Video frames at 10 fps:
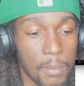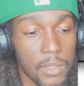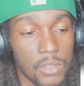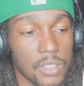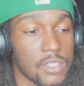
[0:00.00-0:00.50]

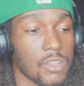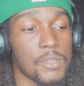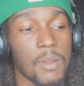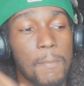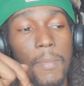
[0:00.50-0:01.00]
in the
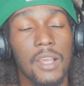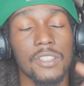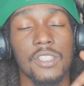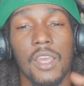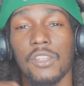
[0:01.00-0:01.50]
description
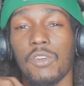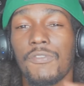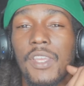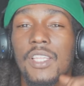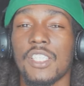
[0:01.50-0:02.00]
box. Y'all, don't
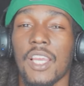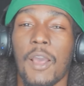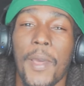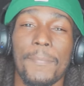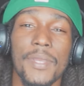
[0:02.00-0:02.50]
forget to check out
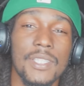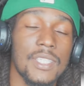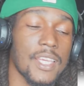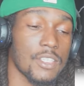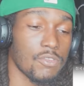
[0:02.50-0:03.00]
my
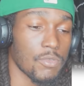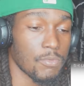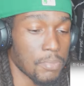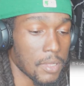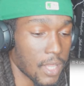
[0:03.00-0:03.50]
BTS
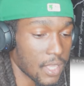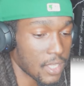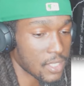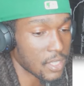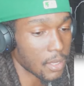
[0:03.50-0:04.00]

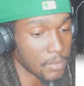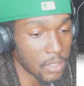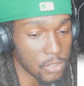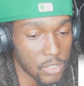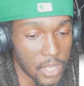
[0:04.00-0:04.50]
playlist down
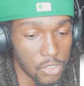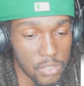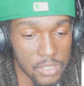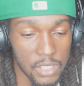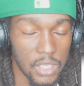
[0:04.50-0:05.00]
below so that you can
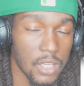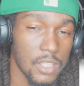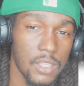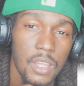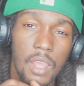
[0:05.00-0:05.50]
see the
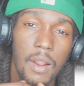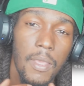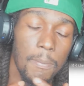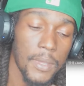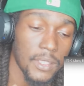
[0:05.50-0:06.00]
other
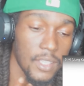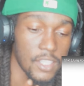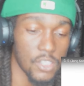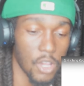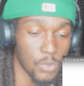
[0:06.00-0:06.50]
BTS
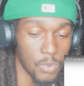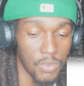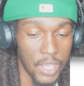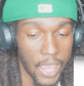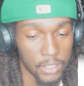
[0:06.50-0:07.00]
songs we
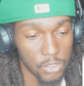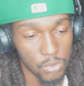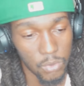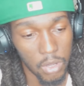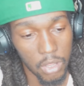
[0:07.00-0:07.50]
reacted
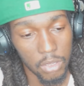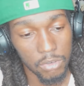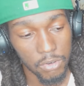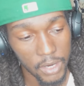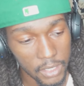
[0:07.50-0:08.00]
to
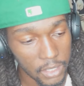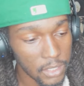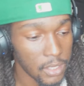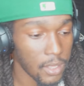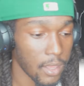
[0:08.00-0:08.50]
already
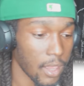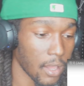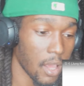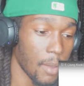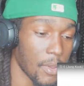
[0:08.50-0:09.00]
and
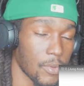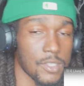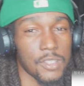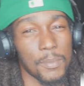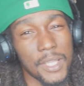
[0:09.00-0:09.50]
comment what's
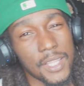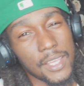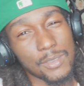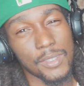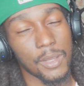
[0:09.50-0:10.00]
going to be the
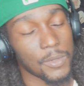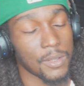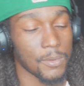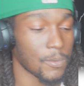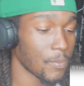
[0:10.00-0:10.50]
next one that we're
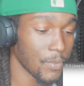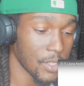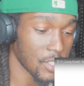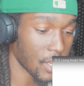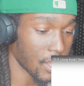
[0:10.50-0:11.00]
going
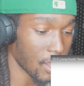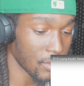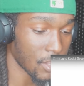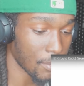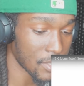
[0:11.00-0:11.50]
to check out. You
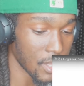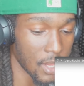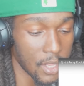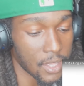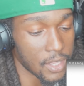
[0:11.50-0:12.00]
know what I'm saying?
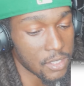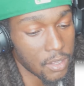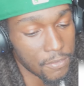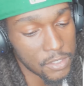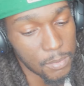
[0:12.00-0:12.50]
Hit that
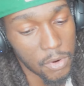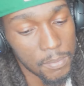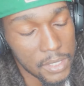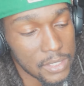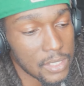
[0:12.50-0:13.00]
sub for some more
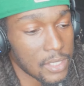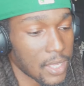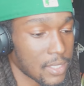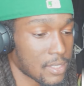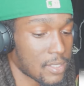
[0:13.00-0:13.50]

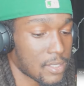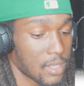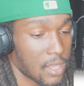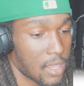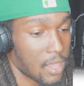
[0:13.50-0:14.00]
BTS
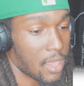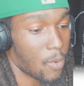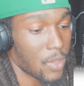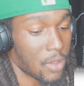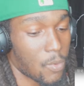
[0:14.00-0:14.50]
and
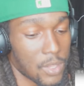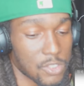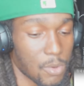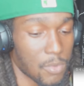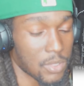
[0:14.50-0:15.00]
we ain't going to waste
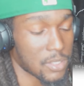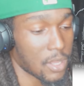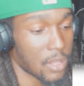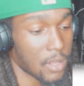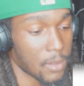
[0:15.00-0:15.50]
no more
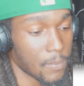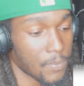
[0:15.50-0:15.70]
time.